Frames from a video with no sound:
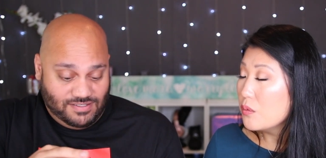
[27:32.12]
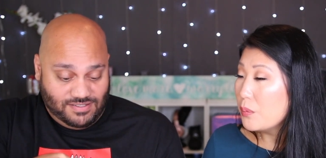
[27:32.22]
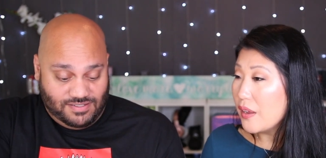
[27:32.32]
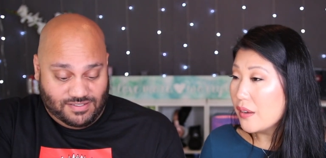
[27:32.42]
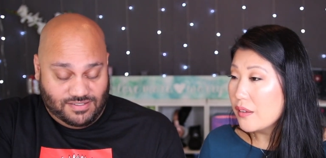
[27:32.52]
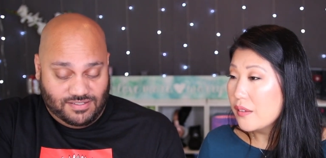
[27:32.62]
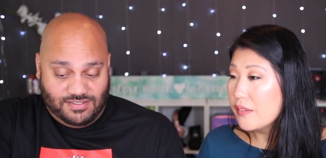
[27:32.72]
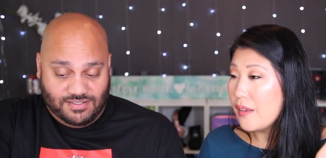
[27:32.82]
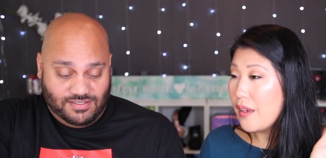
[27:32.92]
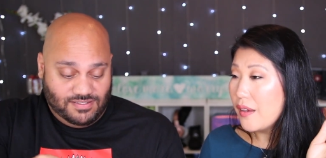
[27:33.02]
Speaker 1: bananas
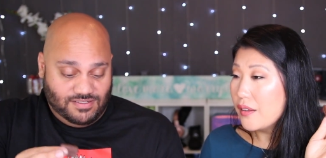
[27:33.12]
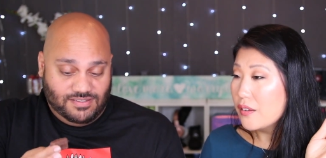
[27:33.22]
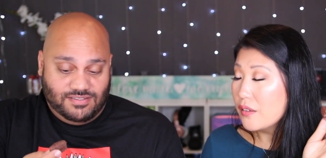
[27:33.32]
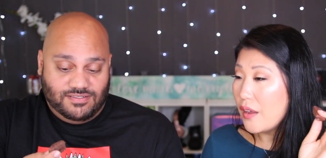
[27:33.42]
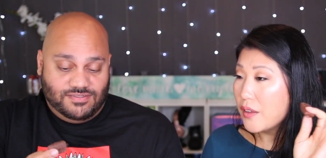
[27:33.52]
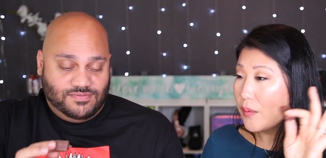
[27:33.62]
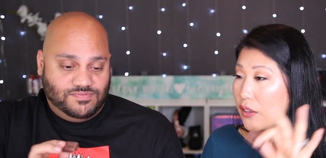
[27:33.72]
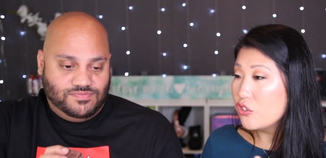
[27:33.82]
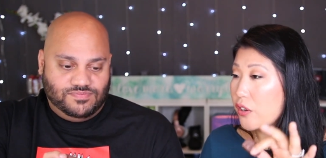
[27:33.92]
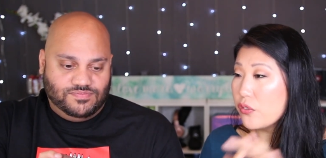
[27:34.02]
and uh, like
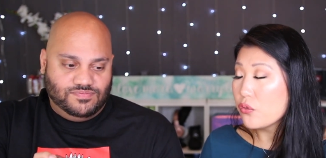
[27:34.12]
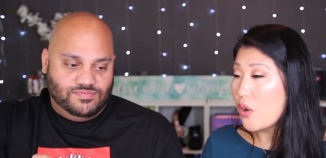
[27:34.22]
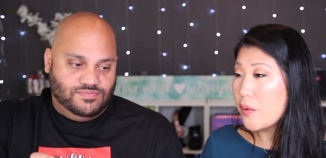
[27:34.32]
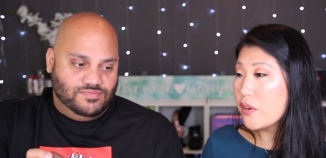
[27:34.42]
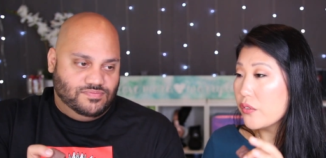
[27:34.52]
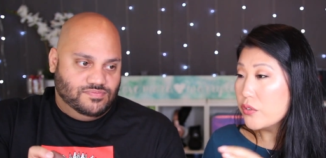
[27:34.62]
cherries or strawberries or